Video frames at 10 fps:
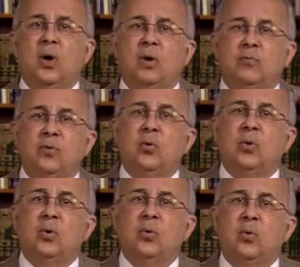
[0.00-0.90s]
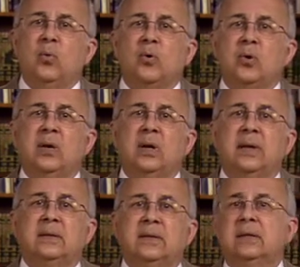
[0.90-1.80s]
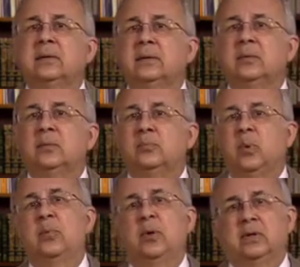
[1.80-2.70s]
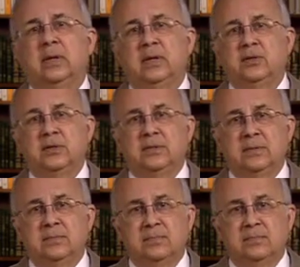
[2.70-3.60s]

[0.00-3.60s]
of local oral and written popular traditions.